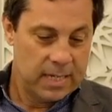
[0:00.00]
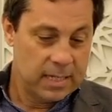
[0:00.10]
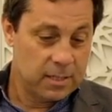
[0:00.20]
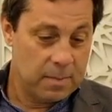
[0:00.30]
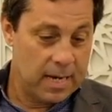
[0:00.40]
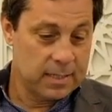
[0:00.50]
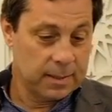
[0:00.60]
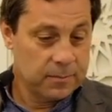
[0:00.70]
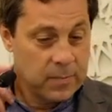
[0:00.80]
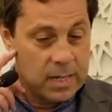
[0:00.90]
is
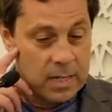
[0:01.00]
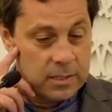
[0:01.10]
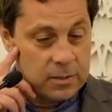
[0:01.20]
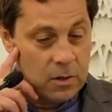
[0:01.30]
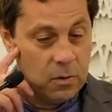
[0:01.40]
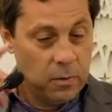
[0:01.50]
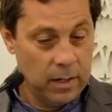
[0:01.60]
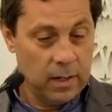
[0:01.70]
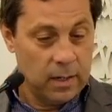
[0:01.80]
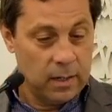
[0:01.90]
amazing. So
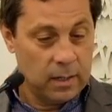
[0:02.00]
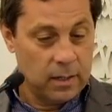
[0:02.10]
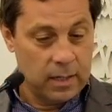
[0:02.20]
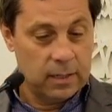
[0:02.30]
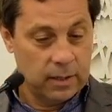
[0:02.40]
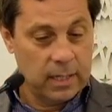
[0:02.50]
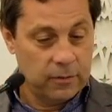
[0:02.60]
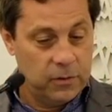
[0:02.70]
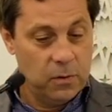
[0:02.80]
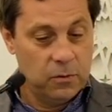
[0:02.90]
we're going to look at a
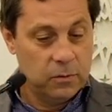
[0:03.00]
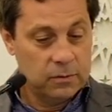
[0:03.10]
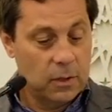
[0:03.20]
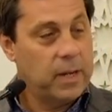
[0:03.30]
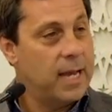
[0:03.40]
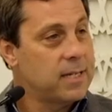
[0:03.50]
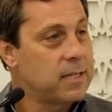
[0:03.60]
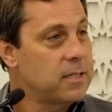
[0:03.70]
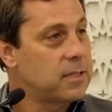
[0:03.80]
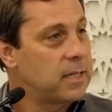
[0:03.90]
few
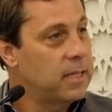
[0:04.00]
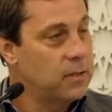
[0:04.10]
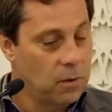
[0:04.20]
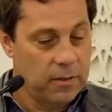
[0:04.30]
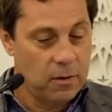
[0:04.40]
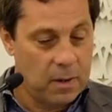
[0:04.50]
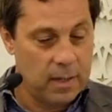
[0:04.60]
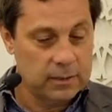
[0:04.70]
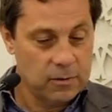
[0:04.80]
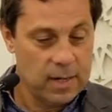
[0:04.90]
locations in North
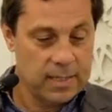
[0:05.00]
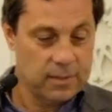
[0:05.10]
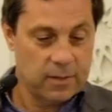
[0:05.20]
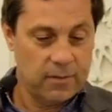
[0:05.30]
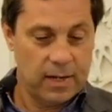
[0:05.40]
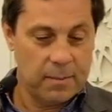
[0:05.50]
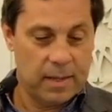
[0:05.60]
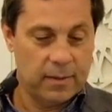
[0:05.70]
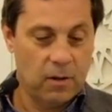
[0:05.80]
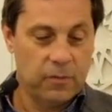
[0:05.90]
Oman, trying to sort of think
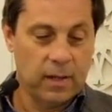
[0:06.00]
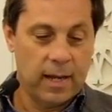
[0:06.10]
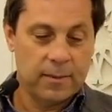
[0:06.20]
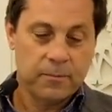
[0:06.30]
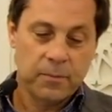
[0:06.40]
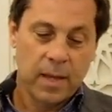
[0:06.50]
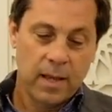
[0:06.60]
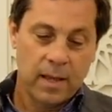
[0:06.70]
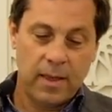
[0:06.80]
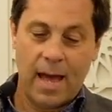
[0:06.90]
about the ophiolite.
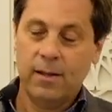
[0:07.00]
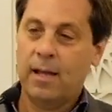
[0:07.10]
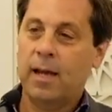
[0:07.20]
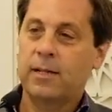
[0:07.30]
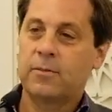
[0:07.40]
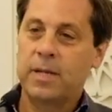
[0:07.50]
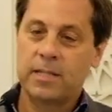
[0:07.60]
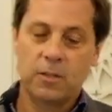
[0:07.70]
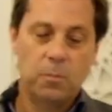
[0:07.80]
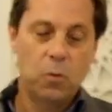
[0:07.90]
The outlying
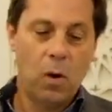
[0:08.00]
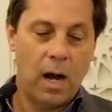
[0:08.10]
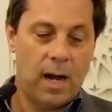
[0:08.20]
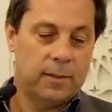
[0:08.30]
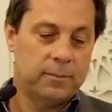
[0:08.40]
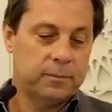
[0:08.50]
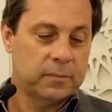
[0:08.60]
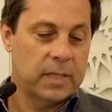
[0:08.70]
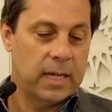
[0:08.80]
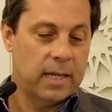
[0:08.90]
regions, Buwa
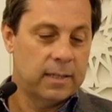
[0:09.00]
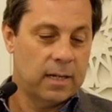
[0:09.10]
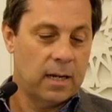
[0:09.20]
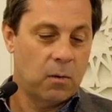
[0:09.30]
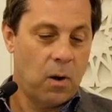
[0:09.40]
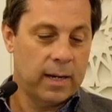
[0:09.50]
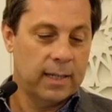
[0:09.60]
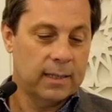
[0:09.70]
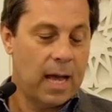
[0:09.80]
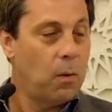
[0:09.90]
and Wadi
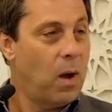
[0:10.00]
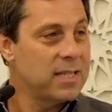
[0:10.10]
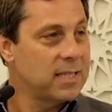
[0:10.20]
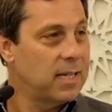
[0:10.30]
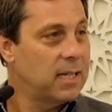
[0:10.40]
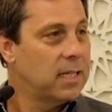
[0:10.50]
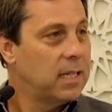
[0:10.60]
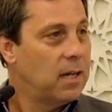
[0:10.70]
Hawasana,